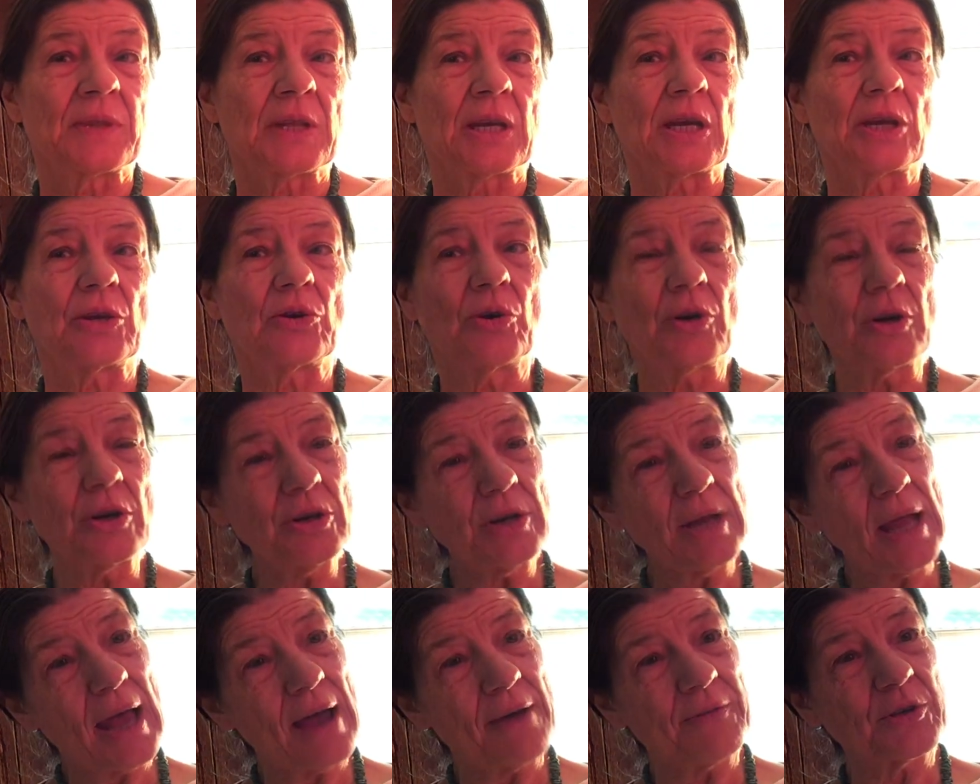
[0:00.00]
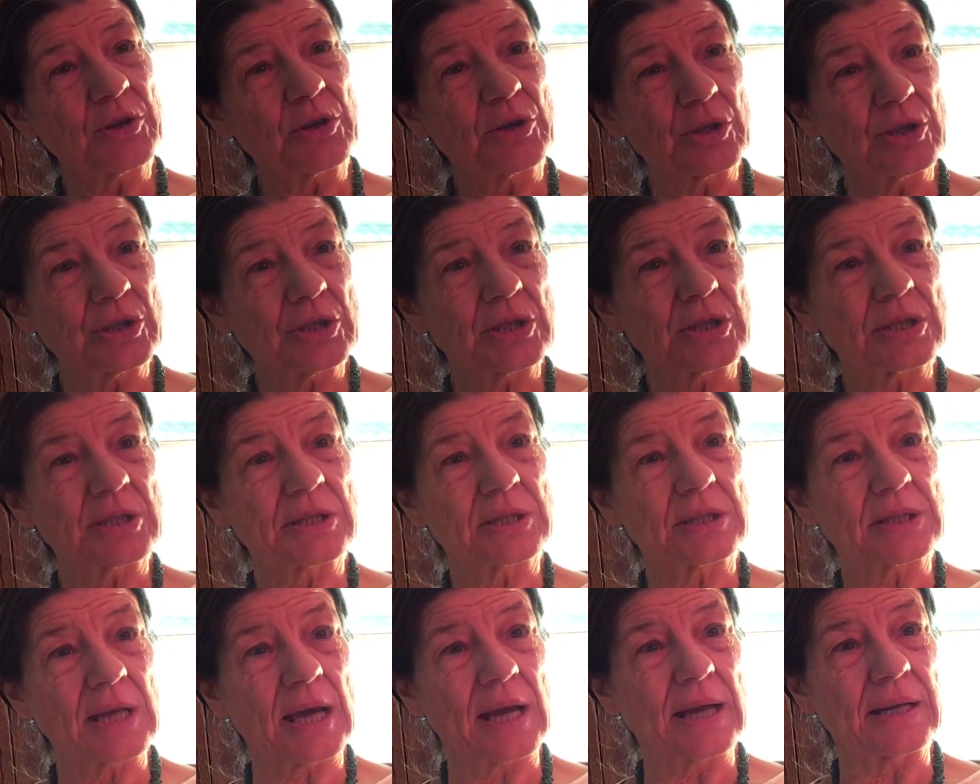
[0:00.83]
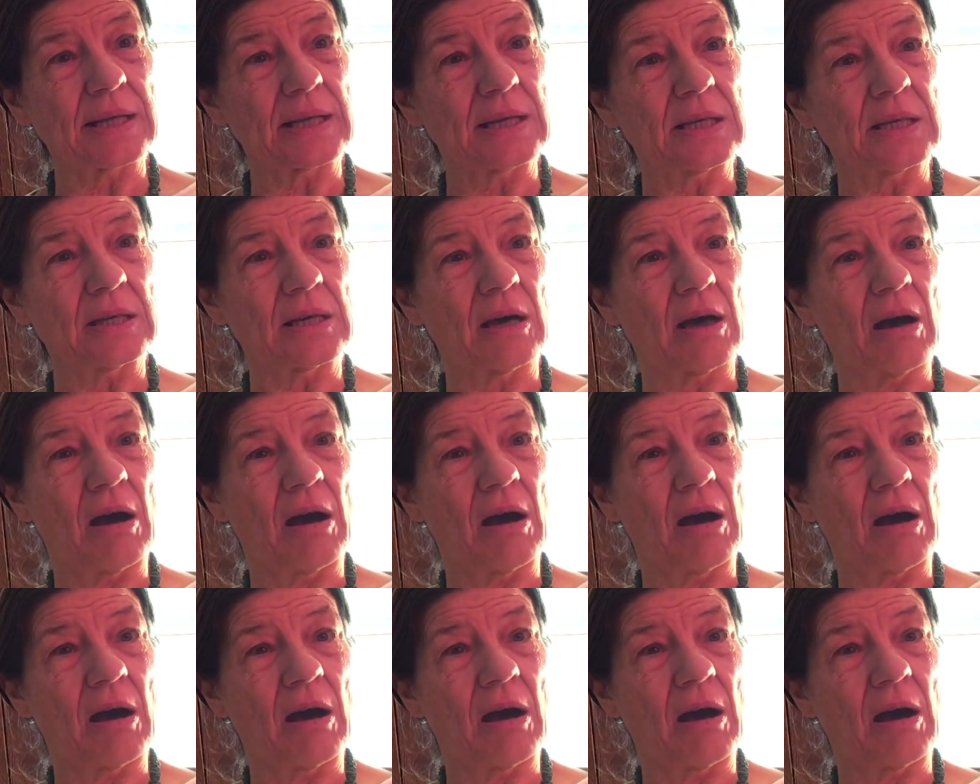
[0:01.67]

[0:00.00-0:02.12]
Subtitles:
In order to have a good study